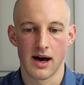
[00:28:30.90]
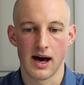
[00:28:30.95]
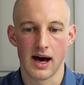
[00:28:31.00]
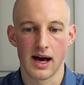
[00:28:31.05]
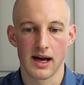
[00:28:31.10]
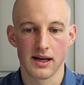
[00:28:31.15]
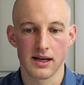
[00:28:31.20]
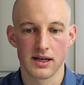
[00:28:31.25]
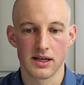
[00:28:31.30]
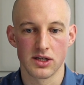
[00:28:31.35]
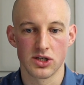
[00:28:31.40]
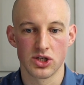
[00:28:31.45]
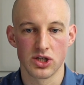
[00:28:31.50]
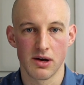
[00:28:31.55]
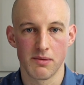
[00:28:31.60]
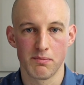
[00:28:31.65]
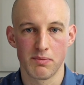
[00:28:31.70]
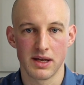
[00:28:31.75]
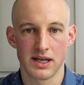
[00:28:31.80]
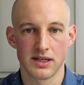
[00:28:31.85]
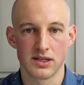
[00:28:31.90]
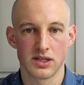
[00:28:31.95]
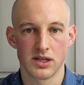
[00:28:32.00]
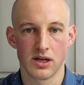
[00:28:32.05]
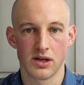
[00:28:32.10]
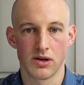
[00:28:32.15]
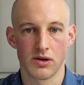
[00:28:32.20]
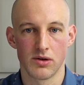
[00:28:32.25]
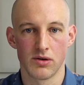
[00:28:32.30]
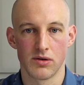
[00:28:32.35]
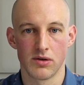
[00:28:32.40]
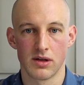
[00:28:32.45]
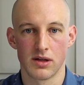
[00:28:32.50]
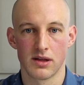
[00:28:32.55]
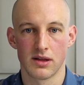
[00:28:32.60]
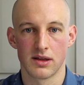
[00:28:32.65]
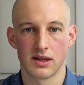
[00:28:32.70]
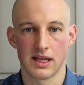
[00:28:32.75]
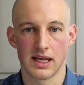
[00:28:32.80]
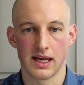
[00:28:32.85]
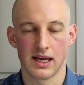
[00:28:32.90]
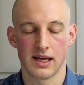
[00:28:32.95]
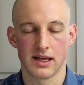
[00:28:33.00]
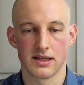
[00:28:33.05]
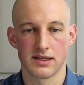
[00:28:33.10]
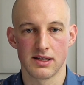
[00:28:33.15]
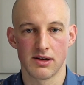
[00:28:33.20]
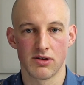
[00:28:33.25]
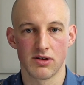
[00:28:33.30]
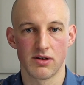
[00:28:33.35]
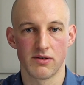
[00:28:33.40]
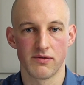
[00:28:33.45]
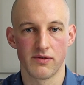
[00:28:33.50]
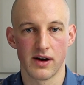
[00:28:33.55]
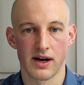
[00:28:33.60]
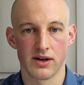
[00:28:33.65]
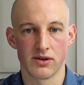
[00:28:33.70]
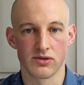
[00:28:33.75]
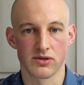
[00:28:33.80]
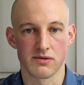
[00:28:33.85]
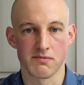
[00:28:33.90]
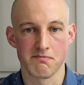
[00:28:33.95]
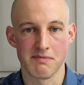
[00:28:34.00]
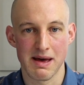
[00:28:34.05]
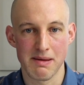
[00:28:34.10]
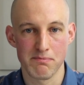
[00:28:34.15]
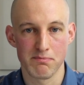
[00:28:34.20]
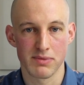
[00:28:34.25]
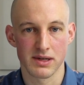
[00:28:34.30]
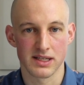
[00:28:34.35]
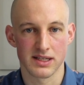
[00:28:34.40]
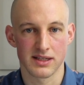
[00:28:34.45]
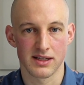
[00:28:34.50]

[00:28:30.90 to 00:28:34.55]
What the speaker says: I'm going to jump into the Zero to Finals members